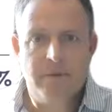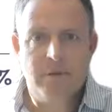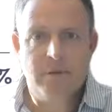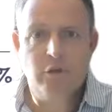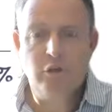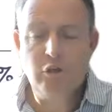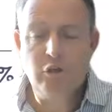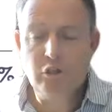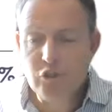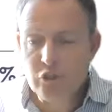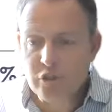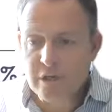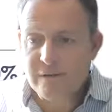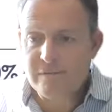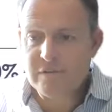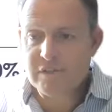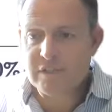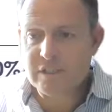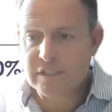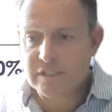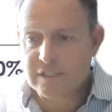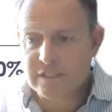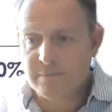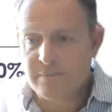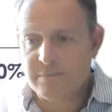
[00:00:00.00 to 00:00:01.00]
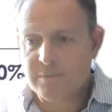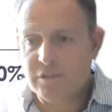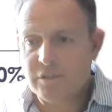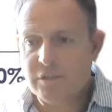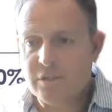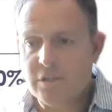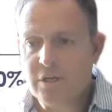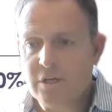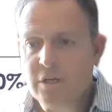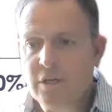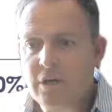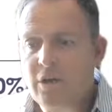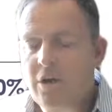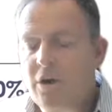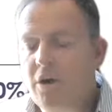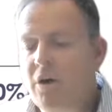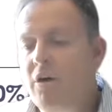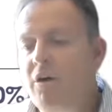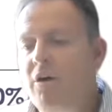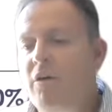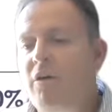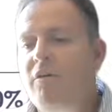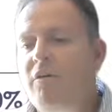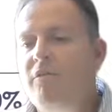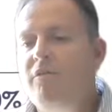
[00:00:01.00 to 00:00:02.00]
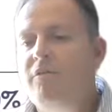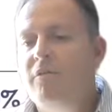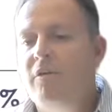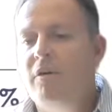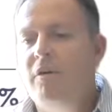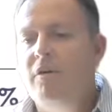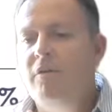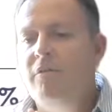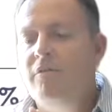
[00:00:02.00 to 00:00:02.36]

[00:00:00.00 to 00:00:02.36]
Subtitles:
You should have systems of